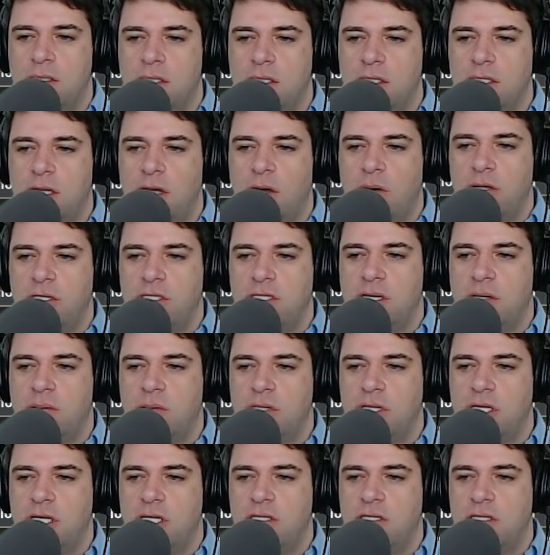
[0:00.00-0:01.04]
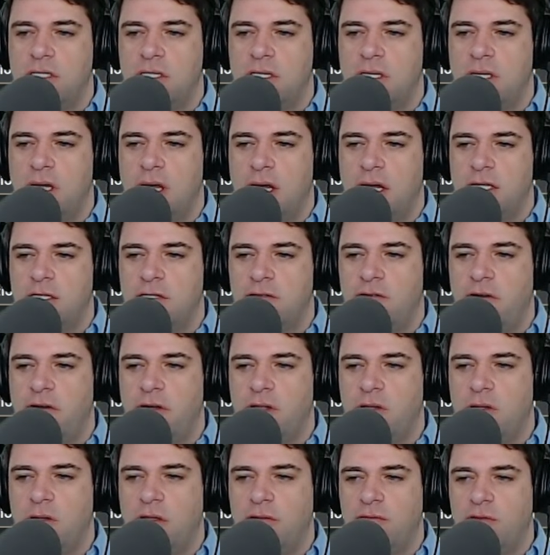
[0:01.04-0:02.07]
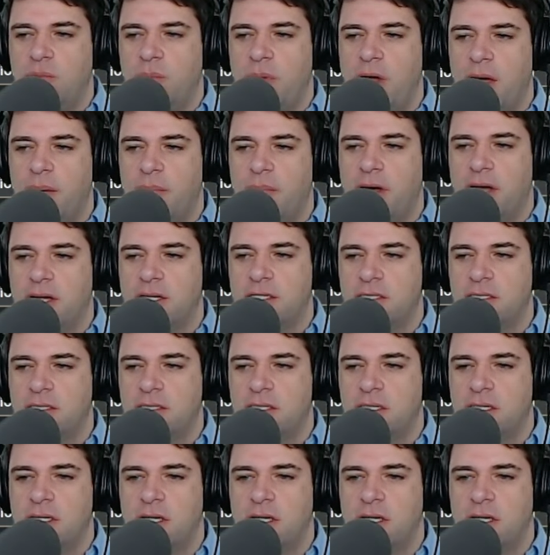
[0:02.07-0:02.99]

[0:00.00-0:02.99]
they always dealt with these as very low-level black box.